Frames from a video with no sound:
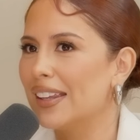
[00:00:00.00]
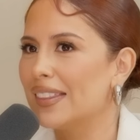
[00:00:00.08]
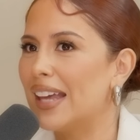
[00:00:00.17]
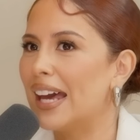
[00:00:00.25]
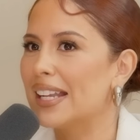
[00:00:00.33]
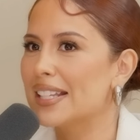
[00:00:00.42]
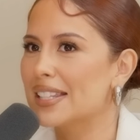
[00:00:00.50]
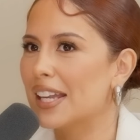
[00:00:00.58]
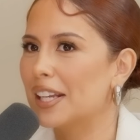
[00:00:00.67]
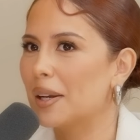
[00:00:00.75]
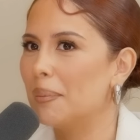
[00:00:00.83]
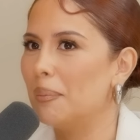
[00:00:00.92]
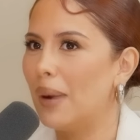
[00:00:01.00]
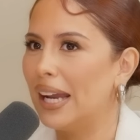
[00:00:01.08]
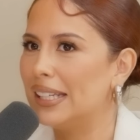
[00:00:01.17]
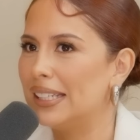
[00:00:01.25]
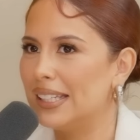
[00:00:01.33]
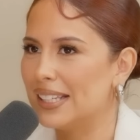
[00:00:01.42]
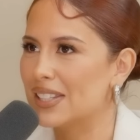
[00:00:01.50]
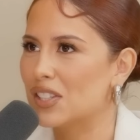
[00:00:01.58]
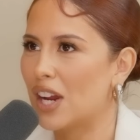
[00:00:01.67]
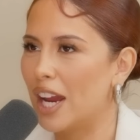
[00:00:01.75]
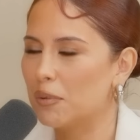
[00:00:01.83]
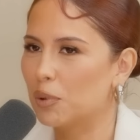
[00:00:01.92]
that is like mine and his
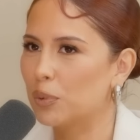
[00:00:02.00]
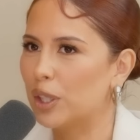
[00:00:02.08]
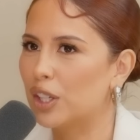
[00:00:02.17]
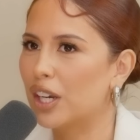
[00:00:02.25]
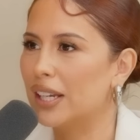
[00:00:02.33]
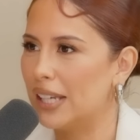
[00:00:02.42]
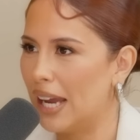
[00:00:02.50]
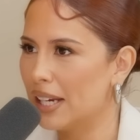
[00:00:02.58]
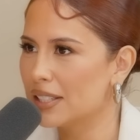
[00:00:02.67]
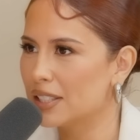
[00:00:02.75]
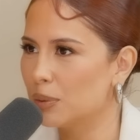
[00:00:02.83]
time when we connect.